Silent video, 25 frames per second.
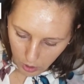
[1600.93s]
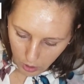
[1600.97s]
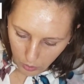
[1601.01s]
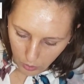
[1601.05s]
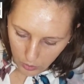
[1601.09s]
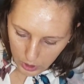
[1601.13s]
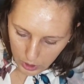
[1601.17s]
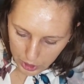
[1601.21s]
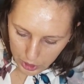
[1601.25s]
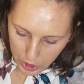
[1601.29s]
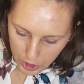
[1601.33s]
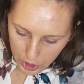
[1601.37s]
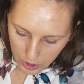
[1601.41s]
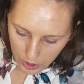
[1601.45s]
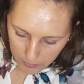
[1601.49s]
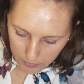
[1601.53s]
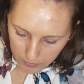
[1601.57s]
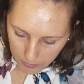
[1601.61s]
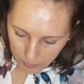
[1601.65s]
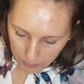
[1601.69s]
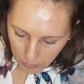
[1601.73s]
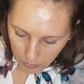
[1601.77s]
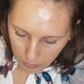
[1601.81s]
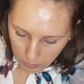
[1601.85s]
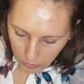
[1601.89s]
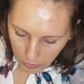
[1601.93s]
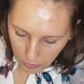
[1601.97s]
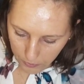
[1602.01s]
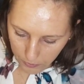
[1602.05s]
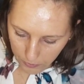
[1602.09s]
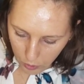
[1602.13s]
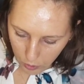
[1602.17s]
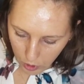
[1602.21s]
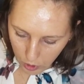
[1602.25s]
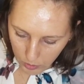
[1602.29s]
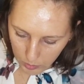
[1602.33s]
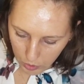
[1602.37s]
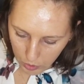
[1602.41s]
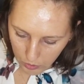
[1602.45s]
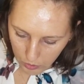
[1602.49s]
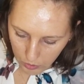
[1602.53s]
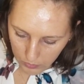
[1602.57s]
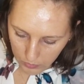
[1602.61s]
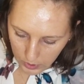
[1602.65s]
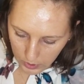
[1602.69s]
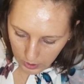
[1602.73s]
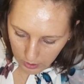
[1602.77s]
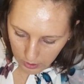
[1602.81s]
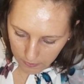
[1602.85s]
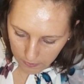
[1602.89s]
Question. Before
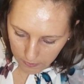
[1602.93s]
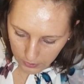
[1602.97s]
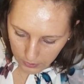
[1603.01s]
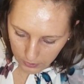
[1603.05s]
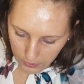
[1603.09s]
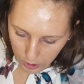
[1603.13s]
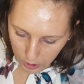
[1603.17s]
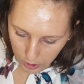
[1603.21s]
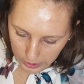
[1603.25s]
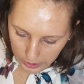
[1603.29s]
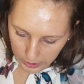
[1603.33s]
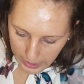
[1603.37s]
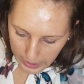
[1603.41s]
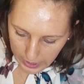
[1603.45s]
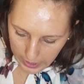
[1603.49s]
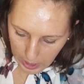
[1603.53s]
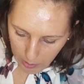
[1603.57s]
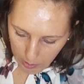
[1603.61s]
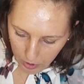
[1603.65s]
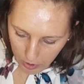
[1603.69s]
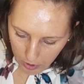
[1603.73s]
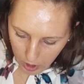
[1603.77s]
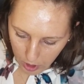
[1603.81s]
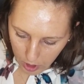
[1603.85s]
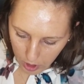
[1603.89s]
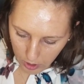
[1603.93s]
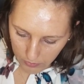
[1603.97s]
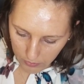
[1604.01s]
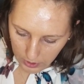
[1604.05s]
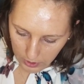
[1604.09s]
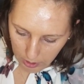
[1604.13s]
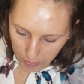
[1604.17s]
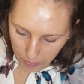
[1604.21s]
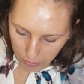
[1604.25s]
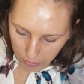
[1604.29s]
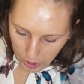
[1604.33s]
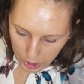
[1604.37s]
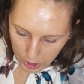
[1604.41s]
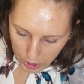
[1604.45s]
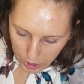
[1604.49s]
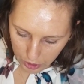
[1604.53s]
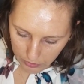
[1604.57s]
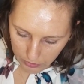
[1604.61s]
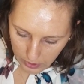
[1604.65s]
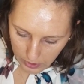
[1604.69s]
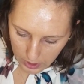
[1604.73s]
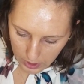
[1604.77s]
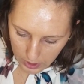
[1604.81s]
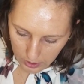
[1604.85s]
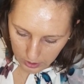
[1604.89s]
removing the filler cap of a
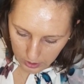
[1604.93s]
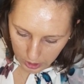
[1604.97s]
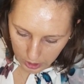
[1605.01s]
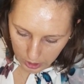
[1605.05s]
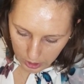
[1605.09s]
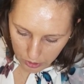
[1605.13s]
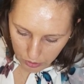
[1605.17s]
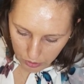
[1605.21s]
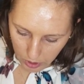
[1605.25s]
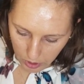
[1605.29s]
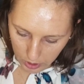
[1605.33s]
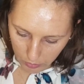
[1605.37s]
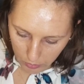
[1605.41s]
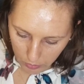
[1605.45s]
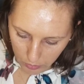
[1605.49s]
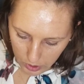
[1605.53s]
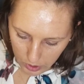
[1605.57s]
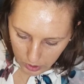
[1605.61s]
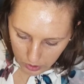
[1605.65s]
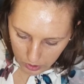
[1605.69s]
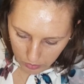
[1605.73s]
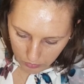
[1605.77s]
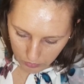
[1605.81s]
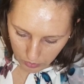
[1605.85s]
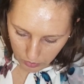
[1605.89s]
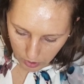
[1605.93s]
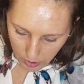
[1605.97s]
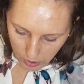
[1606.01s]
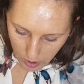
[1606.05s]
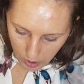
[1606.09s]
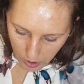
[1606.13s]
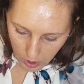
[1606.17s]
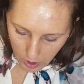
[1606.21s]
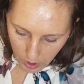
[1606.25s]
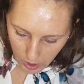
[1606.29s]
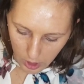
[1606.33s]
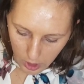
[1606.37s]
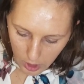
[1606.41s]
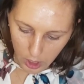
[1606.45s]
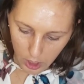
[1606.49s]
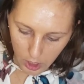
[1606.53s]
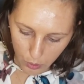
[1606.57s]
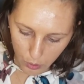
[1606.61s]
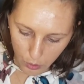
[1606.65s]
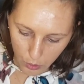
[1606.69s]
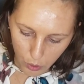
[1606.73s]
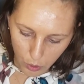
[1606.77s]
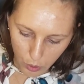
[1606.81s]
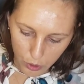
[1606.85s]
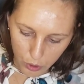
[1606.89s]
pressurized hydraulic reservoir,
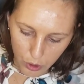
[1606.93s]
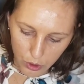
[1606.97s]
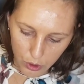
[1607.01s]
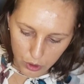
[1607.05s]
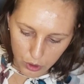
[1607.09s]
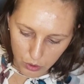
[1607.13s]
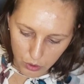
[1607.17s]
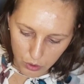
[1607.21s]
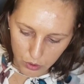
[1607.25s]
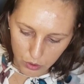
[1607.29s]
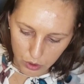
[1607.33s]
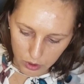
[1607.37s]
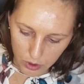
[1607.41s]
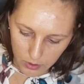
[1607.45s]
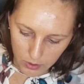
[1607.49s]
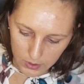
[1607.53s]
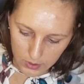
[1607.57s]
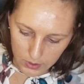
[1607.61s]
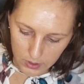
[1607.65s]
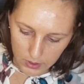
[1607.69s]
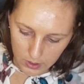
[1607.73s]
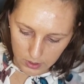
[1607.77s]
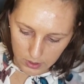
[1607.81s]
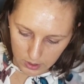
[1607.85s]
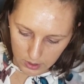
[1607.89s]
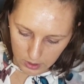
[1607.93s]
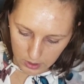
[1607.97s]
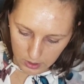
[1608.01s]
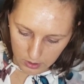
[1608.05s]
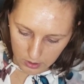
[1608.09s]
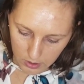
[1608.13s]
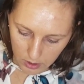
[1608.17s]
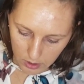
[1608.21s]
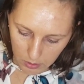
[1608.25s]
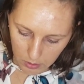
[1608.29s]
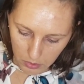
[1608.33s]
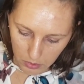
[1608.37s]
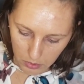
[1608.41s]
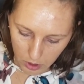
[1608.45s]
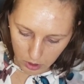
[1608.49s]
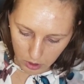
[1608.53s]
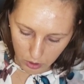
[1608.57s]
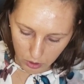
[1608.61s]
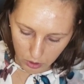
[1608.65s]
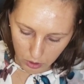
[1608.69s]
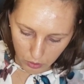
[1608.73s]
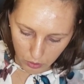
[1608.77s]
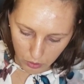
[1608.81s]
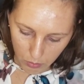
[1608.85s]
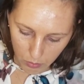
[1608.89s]
in order to service the system,
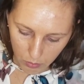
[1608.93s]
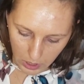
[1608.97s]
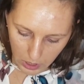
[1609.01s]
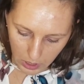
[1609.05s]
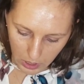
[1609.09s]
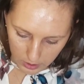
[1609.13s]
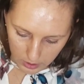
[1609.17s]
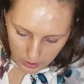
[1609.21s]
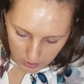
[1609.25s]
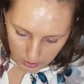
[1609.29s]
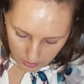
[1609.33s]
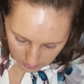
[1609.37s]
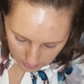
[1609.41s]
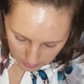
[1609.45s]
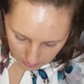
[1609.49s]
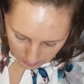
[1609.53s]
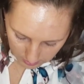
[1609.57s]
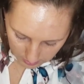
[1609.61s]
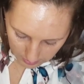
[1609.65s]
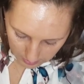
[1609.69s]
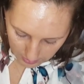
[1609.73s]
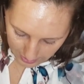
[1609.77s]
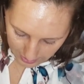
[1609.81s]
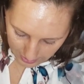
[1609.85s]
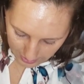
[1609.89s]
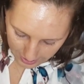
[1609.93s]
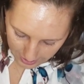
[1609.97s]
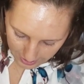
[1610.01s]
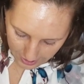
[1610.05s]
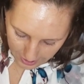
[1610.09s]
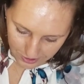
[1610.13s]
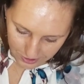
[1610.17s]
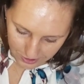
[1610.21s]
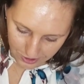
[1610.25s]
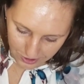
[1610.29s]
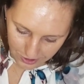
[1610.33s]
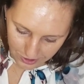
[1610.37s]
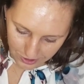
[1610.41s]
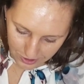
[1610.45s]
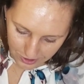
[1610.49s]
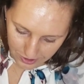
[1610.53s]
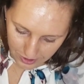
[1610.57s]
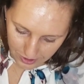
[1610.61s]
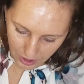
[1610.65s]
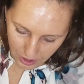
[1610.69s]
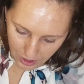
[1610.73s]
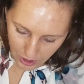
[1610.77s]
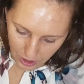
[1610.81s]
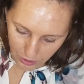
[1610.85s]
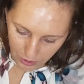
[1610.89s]
you must? Answer.
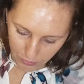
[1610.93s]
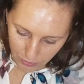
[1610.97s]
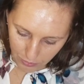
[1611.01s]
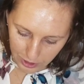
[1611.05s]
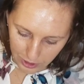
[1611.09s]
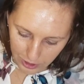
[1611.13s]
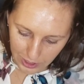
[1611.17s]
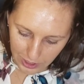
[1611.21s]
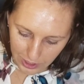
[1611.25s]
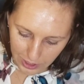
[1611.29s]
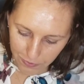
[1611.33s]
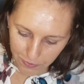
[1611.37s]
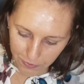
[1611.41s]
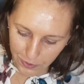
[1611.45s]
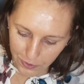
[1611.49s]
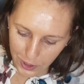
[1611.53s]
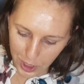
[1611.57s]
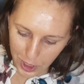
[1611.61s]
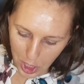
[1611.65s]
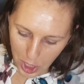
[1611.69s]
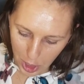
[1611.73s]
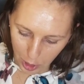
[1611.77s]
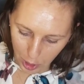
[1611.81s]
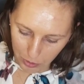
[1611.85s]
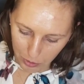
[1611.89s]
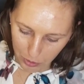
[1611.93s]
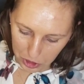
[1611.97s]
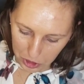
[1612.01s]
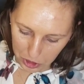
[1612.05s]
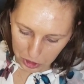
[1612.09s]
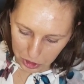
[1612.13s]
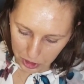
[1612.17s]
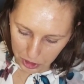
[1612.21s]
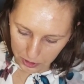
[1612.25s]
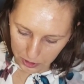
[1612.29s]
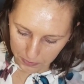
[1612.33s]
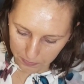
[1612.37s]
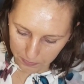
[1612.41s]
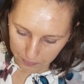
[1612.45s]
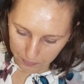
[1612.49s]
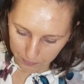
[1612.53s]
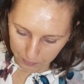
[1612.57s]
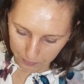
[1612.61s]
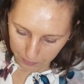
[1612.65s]
Relieve the air pressure.